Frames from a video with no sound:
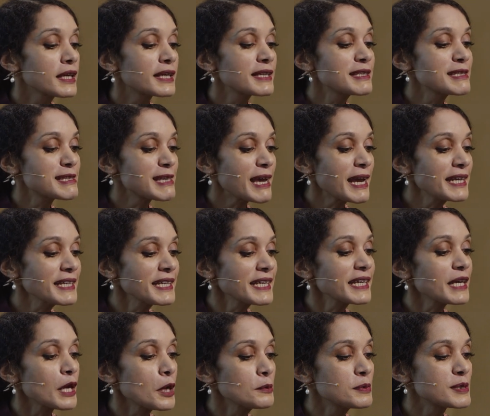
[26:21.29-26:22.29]

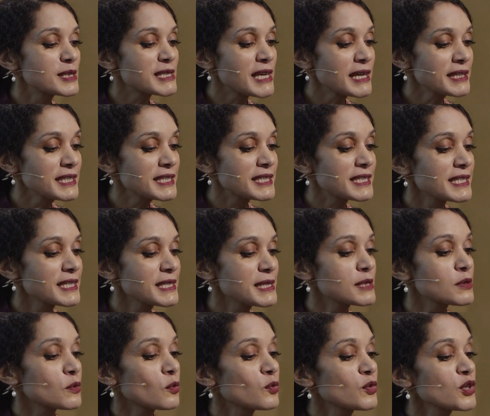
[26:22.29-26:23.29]
containing
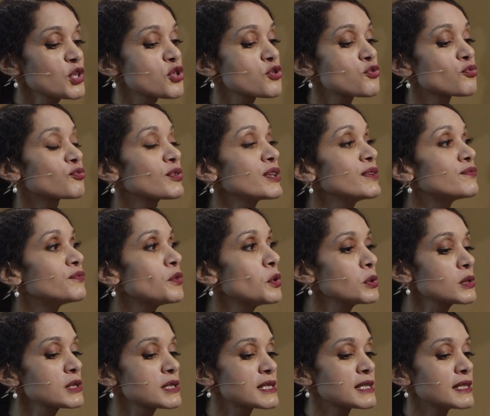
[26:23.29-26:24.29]
obscenities which
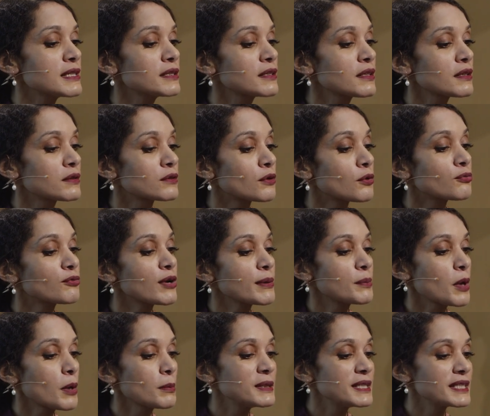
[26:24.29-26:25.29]
revolted the
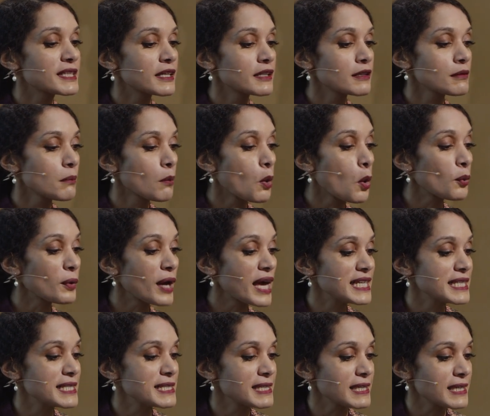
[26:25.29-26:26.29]
republican
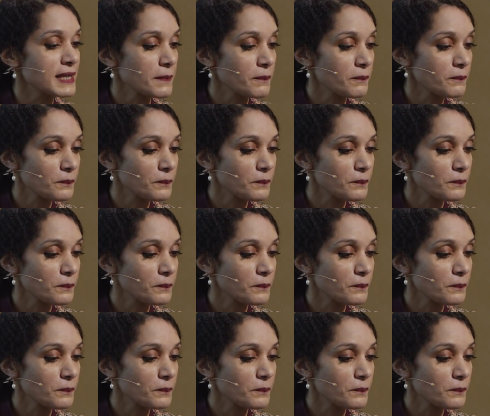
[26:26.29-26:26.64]
morality.